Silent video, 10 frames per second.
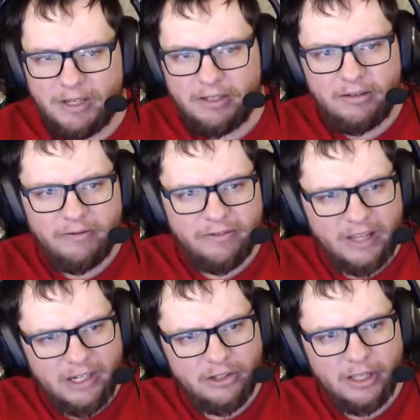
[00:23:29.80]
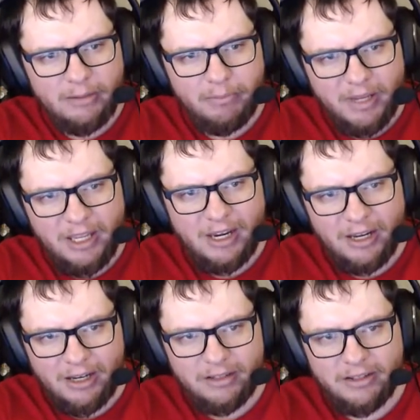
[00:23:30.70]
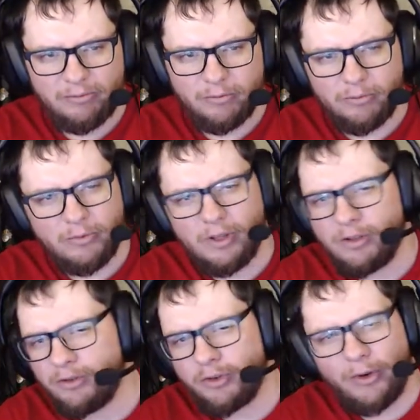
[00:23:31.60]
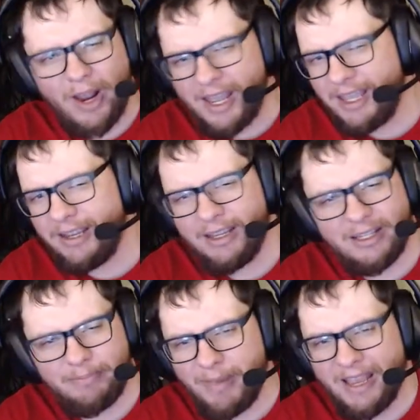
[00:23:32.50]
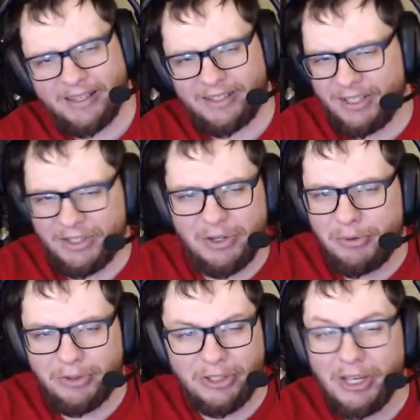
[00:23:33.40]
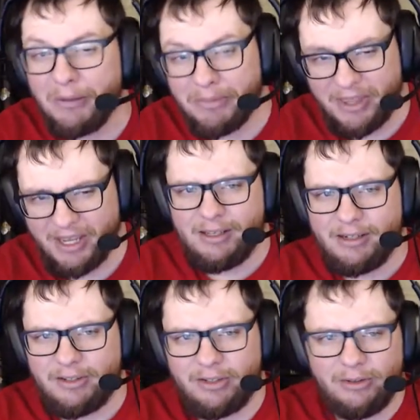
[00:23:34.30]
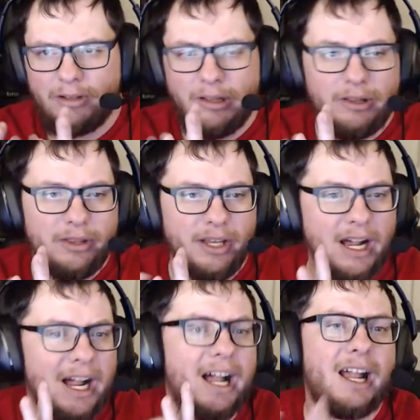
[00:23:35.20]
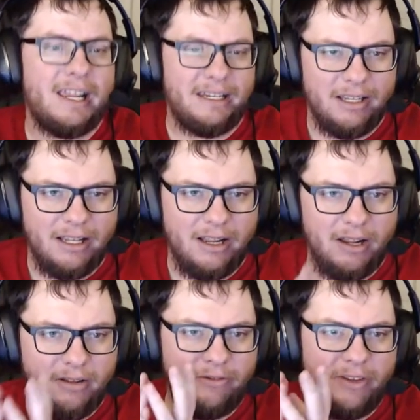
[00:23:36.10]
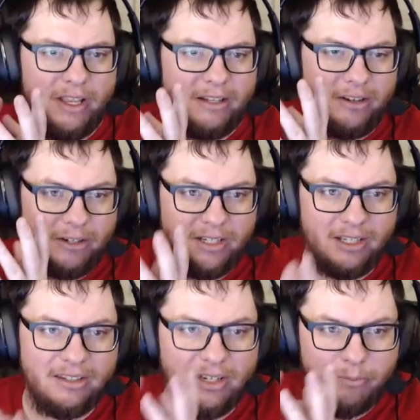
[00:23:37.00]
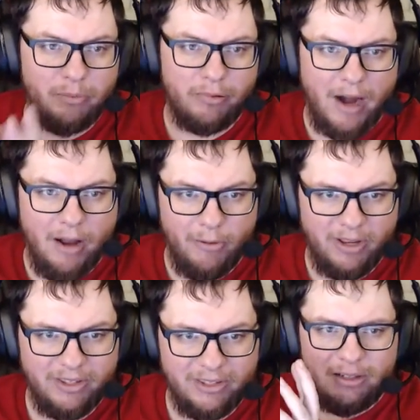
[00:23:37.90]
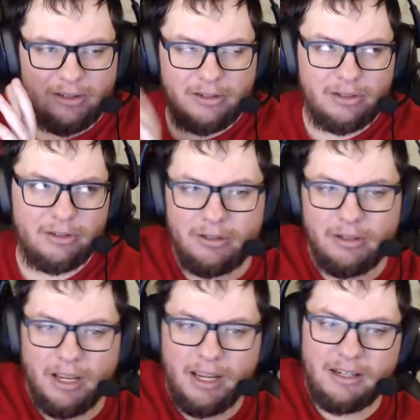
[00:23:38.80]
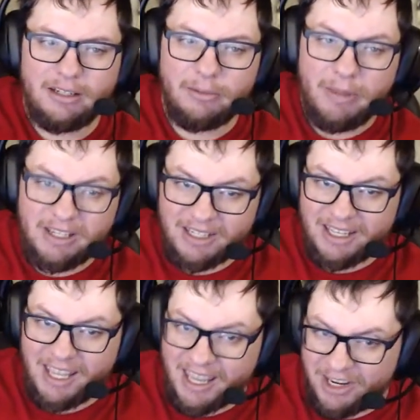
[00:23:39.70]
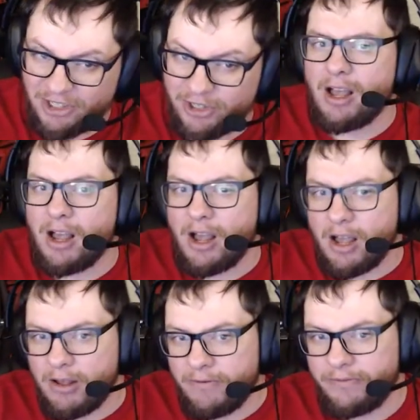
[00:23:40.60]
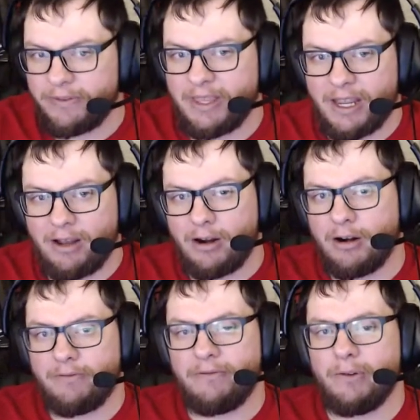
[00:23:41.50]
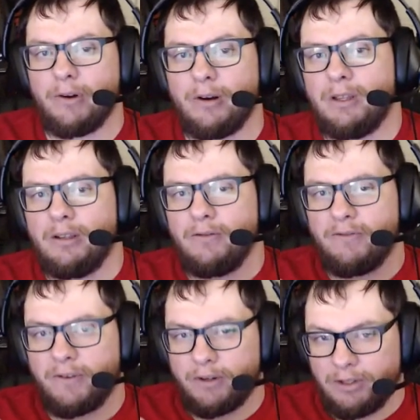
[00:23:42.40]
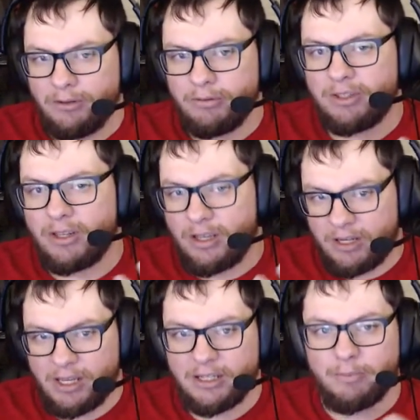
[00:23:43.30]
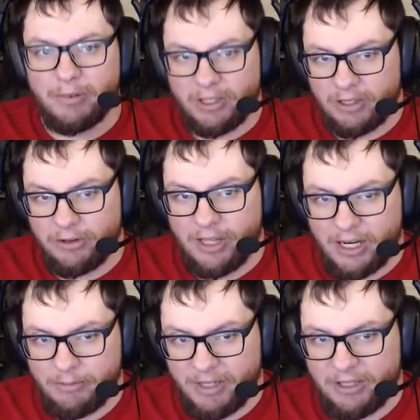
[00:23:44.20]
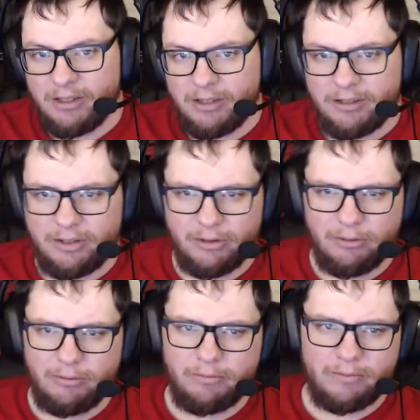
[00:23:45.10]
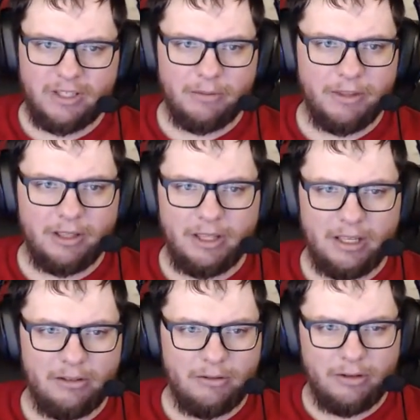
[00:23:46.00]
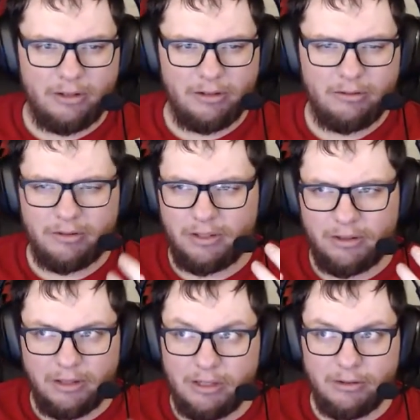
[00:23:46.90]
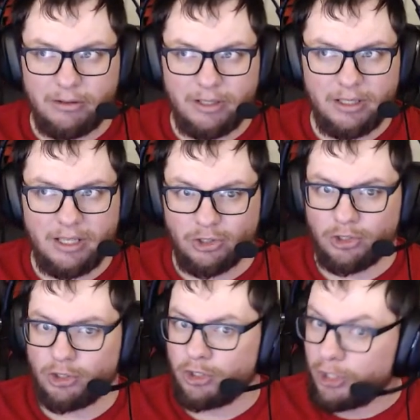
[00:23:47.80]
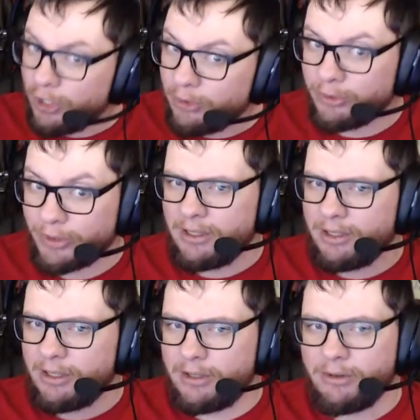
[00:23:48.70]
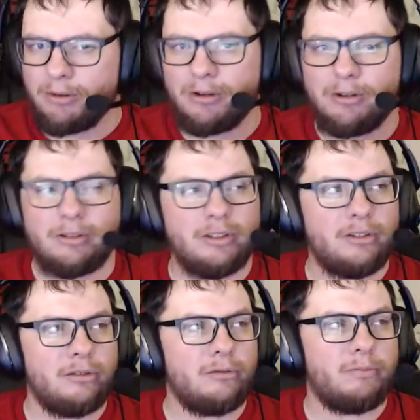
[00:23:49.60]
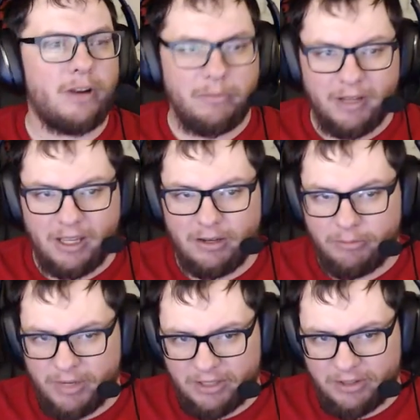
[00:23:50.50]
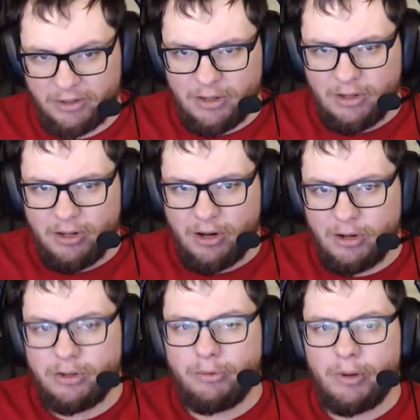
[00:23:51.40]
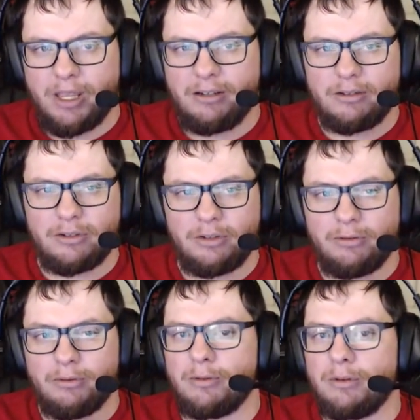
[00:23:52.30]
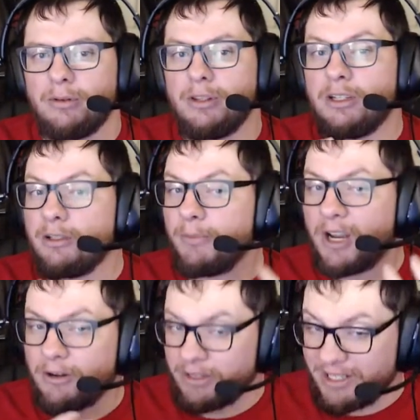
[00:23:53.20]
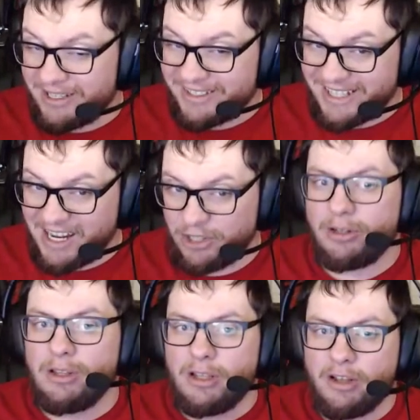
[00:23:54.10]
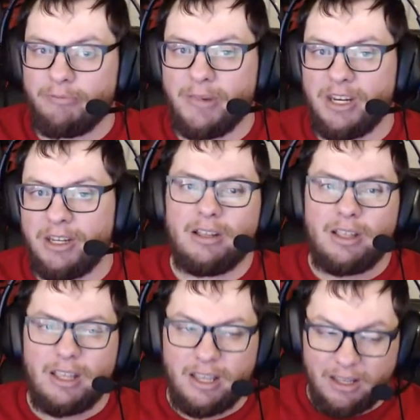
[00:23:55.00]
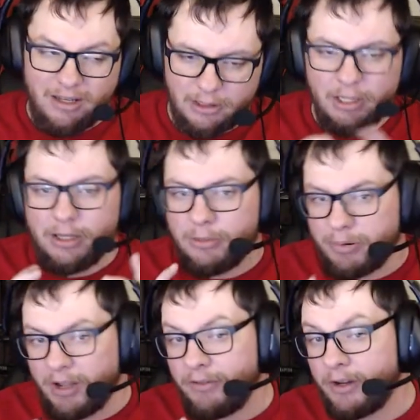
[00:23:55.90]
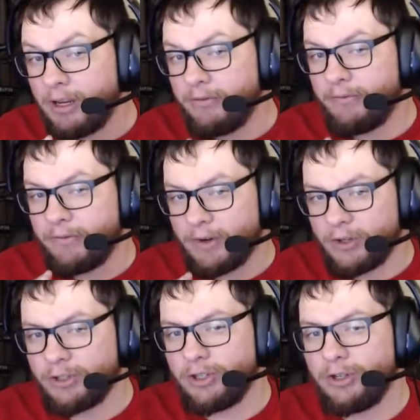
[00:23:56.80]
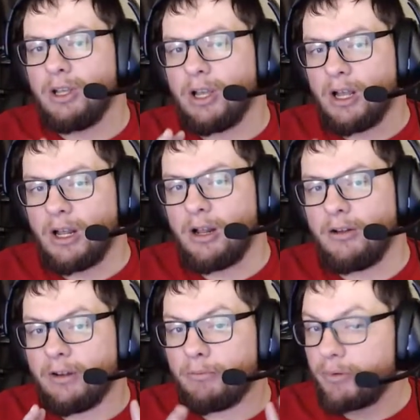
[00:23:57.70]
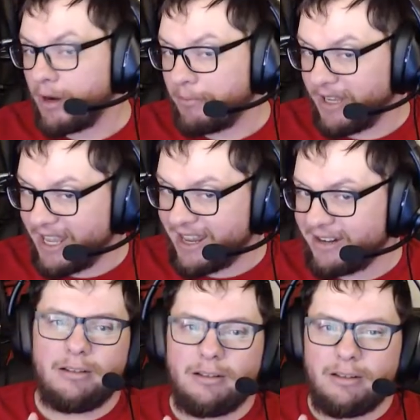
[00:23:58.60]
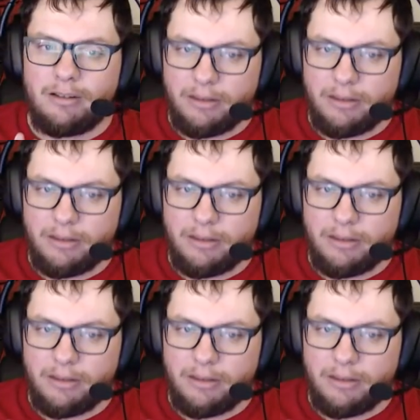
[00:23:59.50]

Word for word: fledgling beginnings, trying its best to do something, to the height of its artistic prowess to a domestication of that art form for use against political enemies to something that you could use literally against children in order to propagate your message all the way to the democratization of media and the profligate version of propaganda that